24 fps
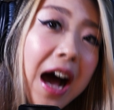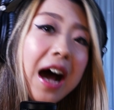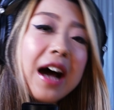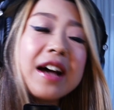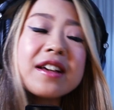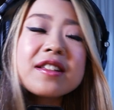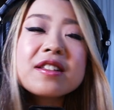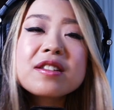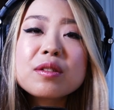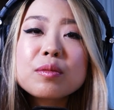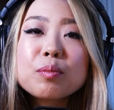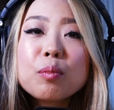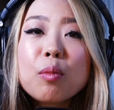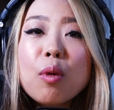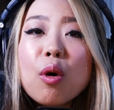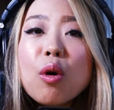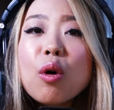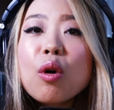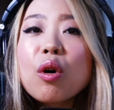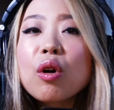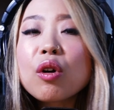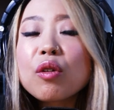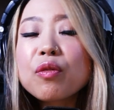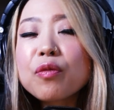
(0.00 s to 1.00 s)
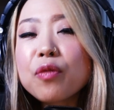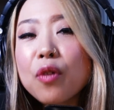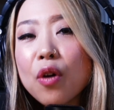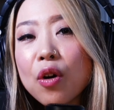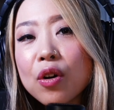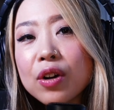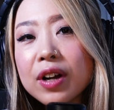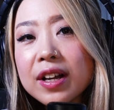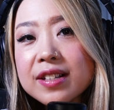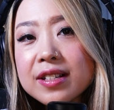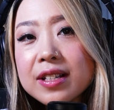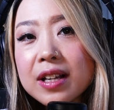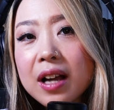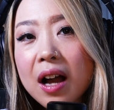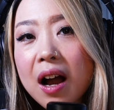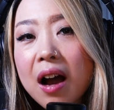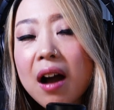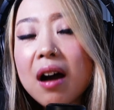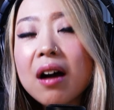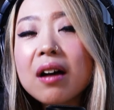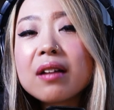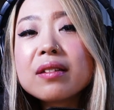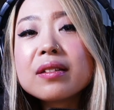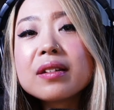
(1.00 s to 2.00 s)
I more focusing
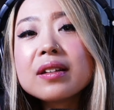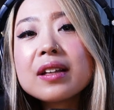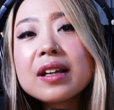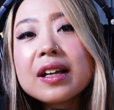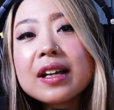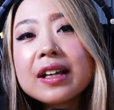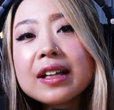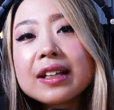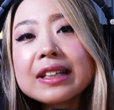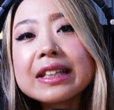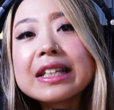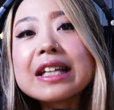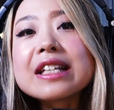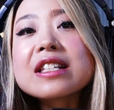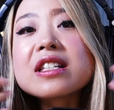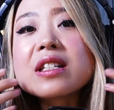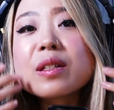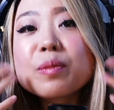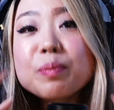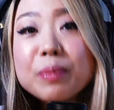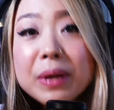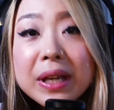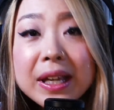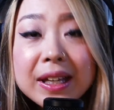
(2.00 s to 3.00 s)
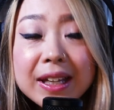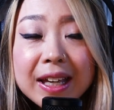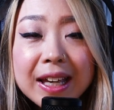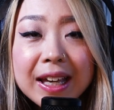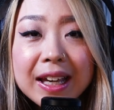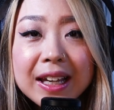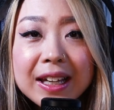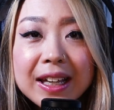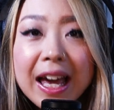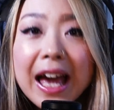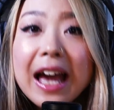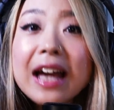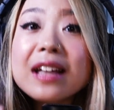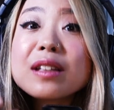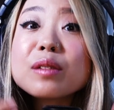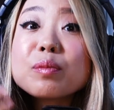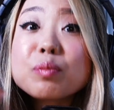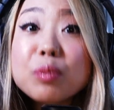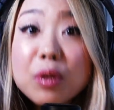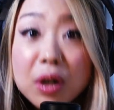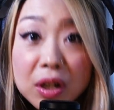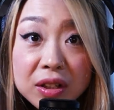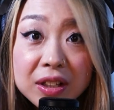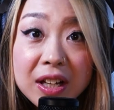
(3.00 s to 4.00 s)
on the speaking
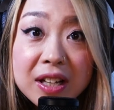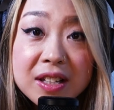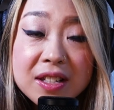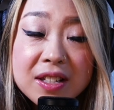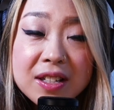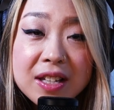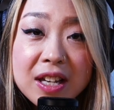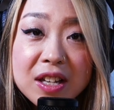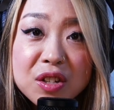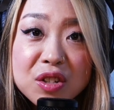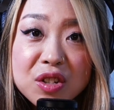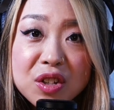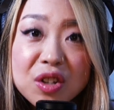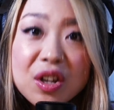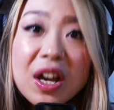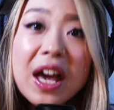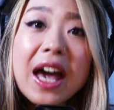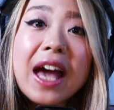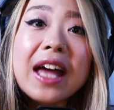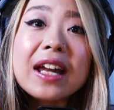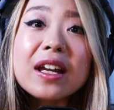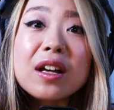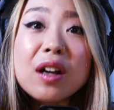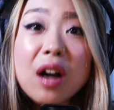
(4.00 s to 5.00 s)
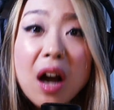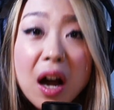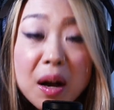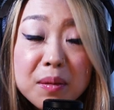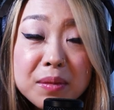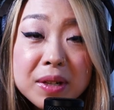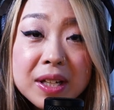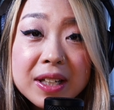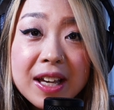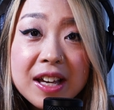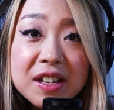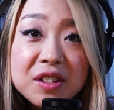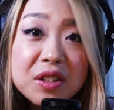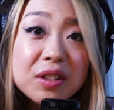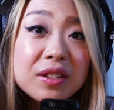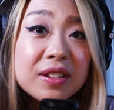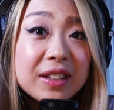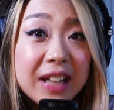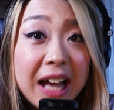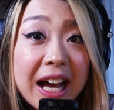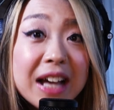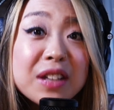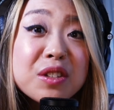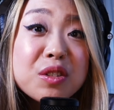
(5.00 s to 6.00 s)
and pronunciation and
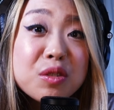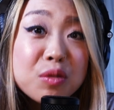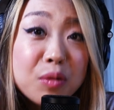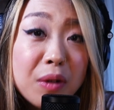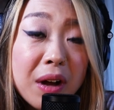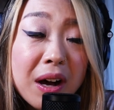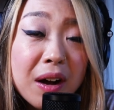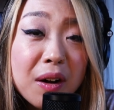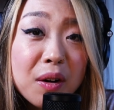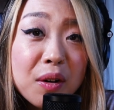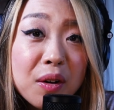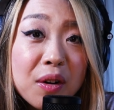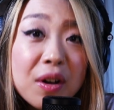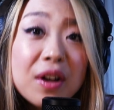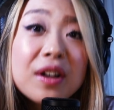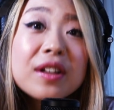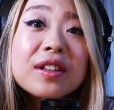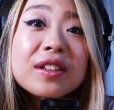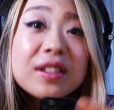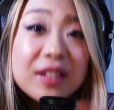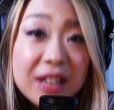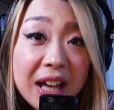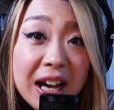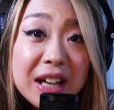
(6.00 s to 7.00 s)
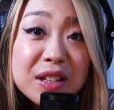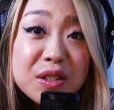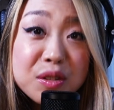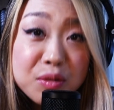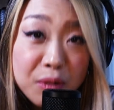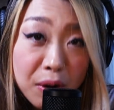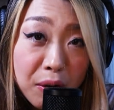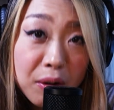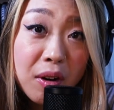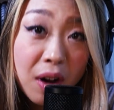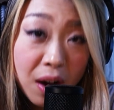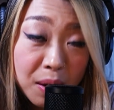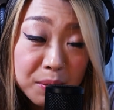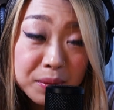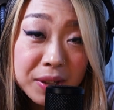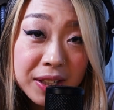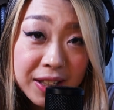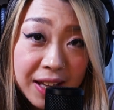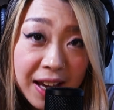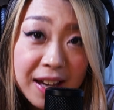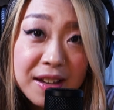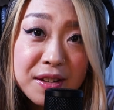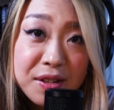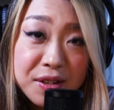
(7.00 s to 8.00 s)
communication, natural
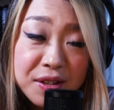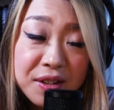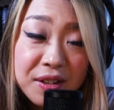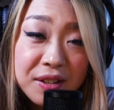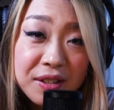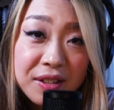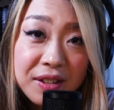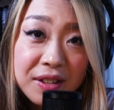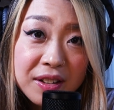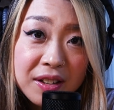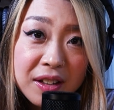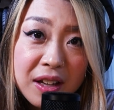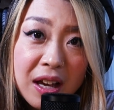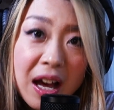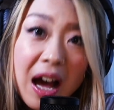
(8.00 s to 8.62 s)
communication,